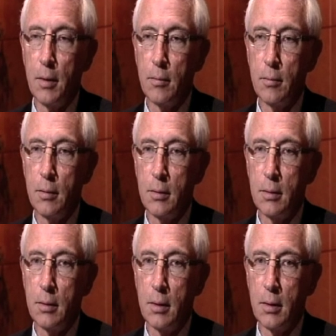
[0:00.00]

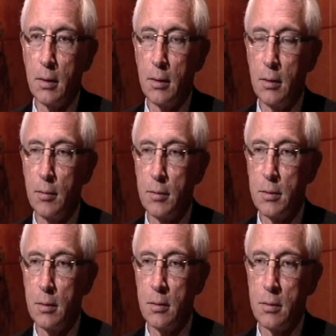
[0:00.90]
it, and it
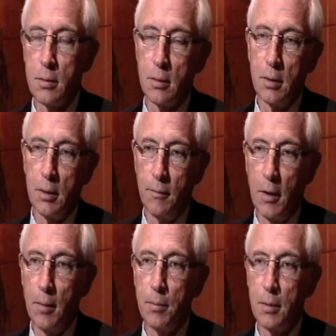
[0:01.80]
was certainly
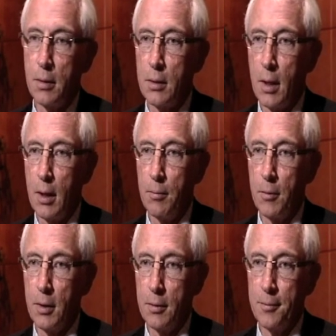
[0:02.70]
developed at a time
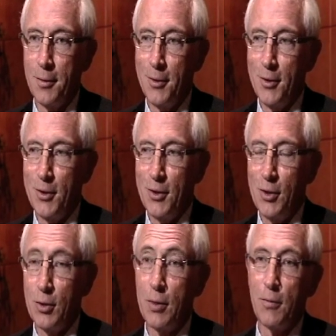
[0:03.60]
when
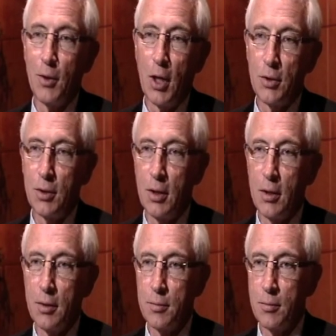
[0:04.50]
you know, different
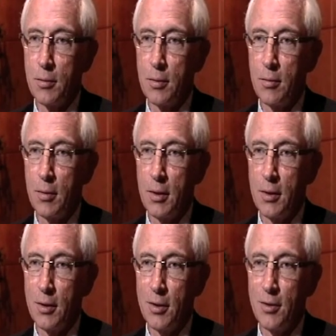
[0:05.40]
nationalities were
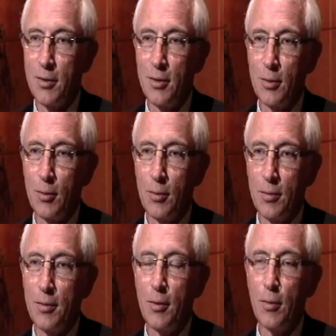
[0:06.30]
creating their, their
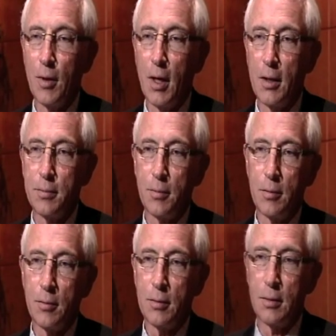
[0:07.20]
own, own
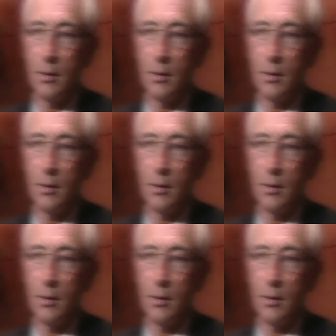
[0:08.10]
hospitals.